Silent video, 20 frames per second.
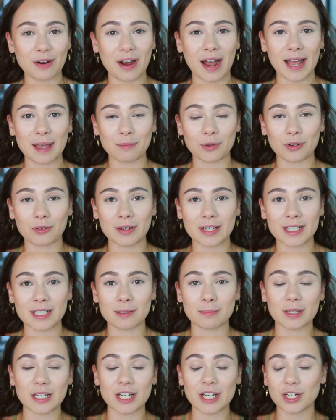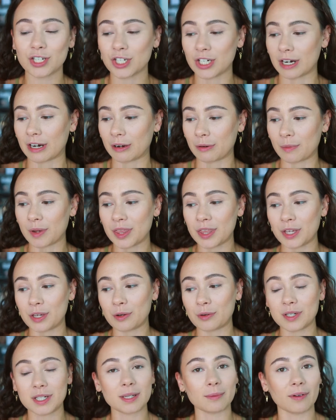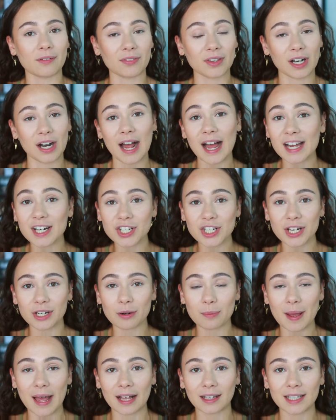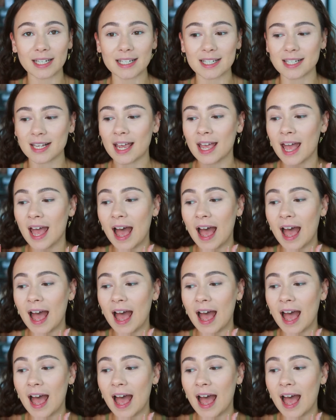I'm going to be sharing with you some of their eyeshadow palettes.